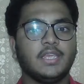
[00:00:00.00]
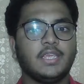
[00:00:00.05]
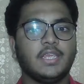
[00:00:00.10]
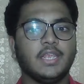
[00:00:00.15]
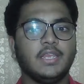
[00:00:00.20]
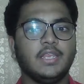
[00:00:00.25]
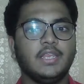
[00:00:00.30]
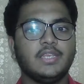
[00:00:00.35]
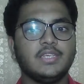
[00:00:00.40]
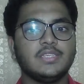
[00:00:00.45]

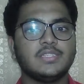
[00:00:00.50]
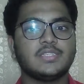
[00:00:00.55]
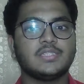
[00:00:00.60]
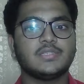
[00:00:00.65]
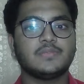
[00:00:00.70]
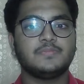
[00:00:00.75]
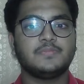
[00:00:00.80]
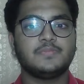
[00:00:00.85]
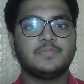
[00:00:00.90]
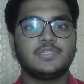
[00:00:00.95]
Kennedy
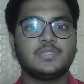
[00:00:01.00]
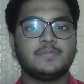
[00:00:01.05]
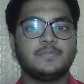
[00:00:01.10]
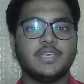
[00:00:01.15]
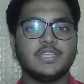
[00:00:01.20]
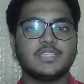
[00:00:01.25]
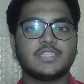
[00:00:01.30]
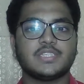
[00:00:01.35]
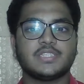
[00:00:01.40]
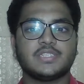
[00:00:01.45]

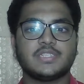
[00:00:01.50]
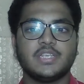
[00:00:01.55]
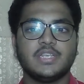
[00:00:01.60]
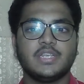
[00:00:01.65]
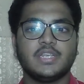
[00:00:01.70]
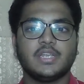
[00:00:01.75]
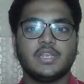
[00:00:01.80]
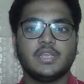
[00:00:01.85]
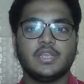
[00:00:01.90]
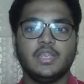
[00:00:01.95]
Space
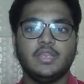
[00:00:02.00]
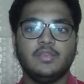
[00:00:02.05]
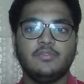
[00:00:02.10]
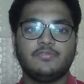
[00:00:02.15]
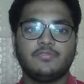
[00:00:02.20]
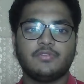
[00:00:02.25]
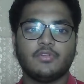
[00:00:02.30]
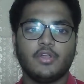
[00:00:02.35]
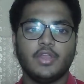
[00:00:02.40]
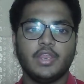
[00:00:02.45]
Center in
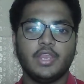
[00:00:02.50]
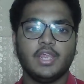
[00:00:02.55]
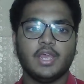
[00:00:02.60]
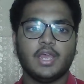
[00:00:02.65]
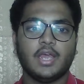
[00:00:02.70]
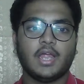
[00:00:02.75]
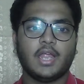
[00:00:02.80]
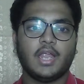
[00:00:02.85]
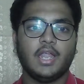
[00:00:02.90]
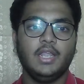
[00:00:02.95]

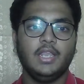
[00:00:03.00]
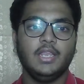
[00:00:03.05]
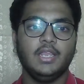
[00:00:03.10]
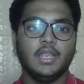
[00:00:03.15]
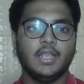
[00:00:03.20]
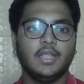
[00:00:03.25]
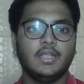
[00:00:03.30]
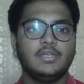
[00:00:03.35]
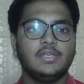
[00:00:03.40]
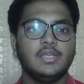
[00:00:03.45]
Florida
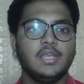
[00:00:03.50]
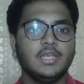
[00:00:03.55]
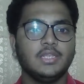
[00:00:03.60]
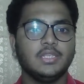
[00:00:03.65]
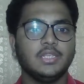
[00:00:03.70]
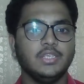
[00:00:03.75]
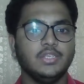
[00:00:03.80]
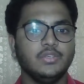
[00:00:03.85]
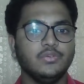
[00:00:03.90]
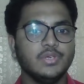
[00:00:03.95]
earlier,
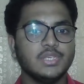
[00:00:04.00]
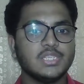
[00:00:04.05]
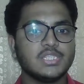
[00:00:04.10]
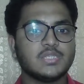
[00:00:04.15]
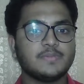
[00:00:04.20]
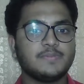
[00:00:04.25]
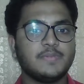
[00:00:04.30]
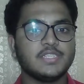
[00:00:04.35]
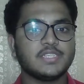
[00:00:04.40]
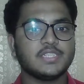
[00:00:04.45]
the U S
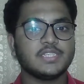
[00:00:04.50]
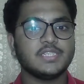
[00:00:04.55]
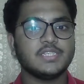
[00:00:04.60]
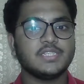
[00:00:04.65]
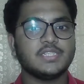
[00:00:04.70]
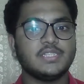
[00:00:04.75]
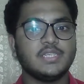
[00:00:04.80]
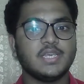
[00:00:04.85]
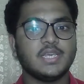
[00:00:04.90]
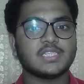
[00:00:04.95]
Space
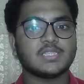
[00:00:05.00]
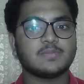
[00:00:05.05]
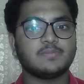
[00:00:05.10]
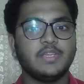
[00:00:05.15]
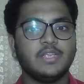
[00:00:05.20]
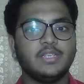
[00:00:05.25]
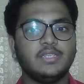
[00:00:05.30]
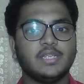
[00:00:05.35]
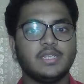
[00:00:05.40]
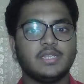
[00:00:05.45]
Agency
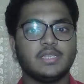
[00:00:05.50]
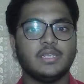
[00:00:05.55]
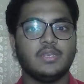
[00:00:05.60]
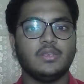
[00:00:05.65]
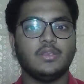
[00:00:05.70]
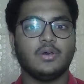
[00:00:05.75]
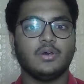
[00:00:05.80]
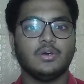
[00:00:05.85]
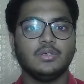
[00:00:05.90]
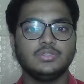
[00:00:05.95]
explained that the
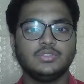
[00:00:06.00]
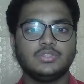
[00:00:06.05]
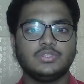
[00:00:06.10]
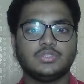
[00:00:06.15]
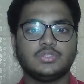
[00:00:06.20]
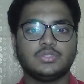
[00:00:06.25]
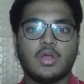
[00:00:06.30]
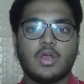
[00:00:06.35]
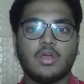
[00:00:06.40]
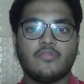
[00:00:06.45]

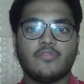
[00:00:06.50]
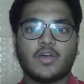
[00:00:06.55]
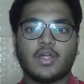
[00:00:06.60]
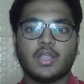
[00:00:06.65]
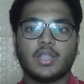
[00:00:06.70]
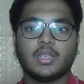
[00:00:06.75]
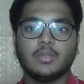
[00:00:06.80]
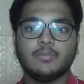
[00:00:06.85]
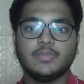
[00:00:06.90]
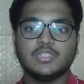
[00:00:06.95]
launch of
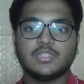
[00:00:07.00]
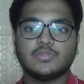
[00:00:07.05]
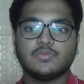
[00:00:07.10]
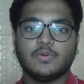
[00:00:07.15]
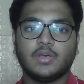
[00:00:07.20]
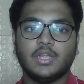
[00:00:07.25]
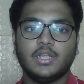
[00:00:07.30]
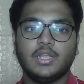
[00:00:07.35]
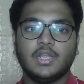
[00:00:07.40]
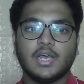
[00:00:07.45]
Artemis
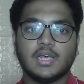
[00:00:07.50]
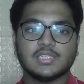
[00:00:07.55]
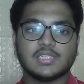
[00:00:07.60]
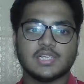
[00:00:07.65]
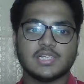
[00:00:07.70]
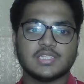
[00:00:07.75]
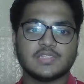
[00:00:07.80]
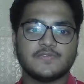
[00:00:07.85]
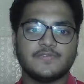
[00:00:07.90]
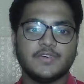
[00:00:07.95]
one,
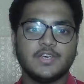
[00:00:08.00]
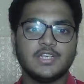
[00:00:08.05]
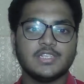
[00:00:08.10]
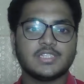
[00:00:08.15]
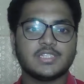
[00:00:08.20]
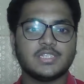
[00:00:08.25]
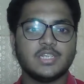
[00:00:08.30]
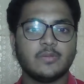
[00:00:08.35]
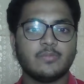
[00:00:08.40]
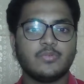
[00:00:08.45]
NASA's
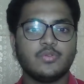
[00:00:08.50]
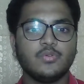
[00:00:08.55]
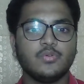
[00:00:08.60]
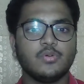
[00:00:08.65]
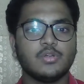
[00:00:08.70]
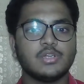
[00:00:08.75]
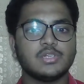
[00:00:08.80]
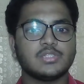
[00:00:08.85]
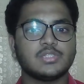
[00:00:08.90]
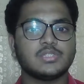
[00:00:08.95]
first step
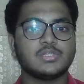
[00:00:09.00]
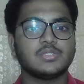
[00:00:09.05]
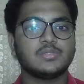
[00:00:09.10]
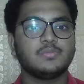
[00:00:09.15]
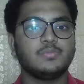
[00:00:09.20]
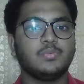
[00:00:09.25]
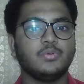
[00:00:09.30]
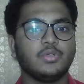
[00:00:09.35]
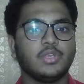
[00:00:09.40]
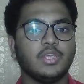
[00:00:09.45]
towards
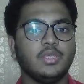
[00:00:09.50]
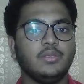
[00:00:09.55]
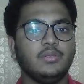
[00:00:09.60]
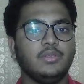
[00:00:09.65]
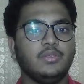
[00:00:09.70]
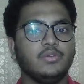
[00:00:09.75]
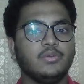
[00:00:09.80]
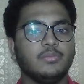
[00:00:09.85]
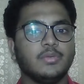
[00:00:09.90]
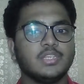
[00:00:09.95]
putting
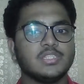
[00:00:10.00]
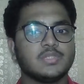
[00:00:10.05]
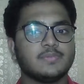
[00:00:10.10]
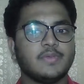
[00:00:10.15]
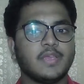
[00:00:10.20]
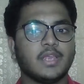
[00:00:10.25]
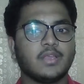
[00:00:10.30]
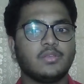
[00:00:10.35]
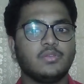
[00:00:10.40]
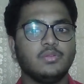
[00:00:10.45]
humans
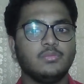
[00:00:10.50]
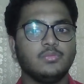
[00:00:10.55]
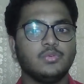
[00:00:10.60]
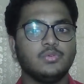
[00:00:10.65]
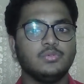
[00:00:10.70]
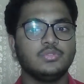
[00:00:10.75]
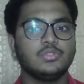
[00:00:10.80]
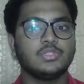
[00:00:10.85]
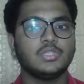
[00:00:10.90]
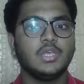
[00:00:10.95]
back to the
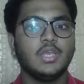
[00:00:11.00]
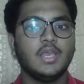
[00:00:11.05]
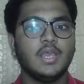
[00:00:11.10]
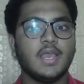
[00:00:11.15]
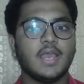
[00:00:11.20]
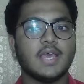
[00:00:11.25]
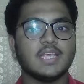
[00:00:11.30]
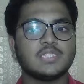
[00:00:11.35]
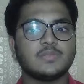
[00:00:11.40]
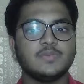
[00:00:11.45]
moon,
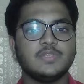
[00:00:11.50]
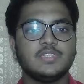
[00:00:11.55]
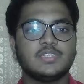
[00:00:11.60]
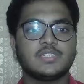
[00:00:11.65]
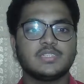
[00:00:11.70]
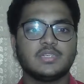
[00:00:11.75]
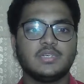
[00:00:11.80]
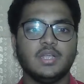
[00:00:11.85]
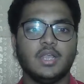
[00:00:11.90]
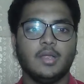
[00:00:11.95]
has been
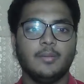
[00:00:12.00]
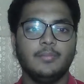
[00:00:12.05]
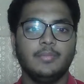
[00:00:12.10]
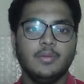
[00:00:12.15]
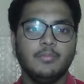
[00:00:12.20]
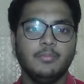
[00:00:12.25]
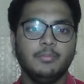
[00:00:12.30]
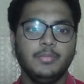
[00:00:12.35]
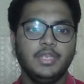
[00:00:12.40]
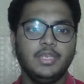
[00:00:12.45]
scrubbed.
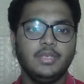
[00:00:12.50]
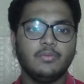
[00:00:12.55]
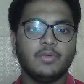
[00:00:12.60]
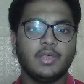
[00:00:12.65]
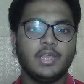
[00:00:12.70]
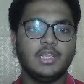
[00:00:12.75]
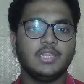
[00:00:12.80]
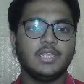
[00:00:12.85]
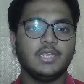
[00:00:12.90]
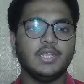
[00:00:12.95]

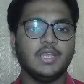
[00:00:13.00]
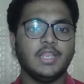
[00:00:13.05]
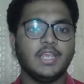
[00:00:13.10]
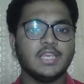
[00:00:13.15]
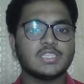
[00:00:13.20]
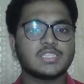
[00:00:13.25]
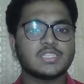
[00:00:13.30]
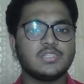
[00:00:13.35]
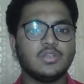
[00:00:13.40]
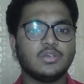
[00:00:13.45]
Meanwhile, the
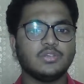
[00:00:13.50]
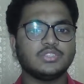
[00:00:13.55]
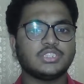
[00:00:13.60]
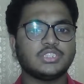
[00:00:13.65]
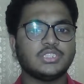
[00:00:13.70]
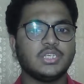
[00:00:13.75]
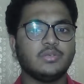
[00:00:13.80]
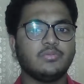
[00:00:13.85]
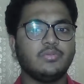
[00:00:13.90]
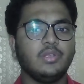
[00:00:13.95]
next
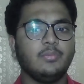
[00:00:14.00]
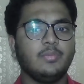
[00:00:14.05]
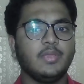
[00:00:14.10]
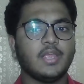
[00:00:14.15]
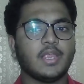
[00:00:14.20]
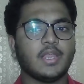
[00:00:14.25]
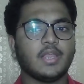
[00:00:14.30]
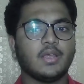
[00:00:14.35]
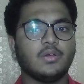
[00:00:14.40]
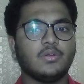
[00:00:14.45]
launch date will be
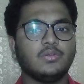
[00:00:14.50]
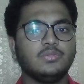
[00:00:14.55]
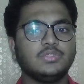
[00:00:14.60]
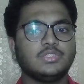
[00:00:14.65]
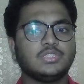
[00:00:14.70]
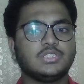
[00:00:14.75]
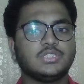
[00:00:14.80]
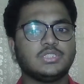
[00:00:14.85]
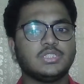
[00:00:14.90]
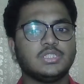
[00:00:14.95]
announced